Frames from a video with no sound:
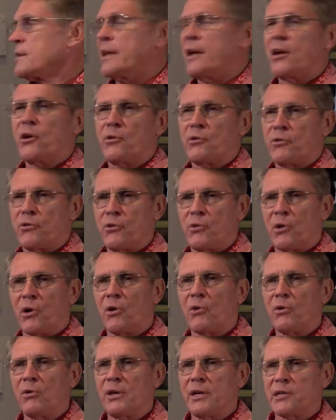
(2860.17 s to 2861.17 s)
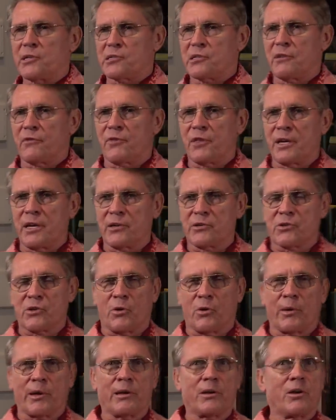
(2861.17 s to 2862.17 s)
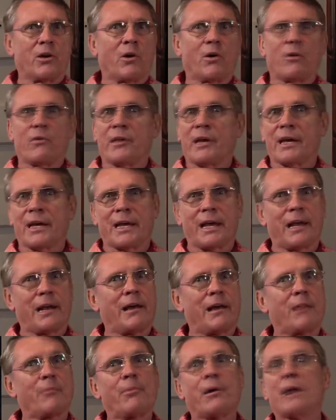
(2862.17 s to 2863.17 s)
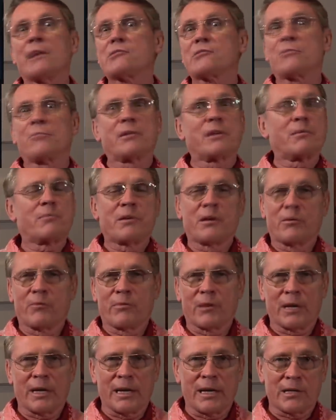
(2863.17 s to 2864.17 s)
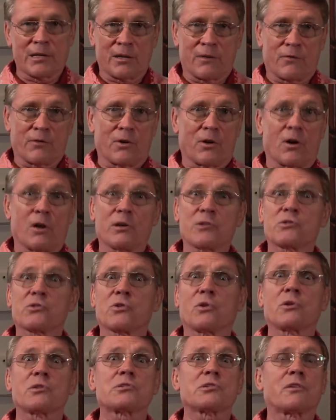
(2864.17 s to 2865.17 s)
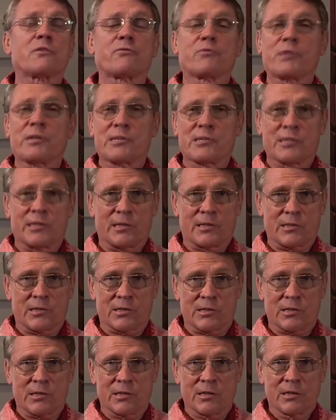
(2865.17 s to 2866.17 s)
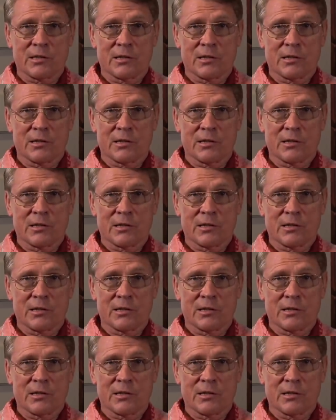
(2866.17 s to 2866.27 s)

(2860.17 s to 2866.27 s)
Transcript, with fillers: They go through a whole list of things showing no, they cannot possibly be related for all sorts of reasons.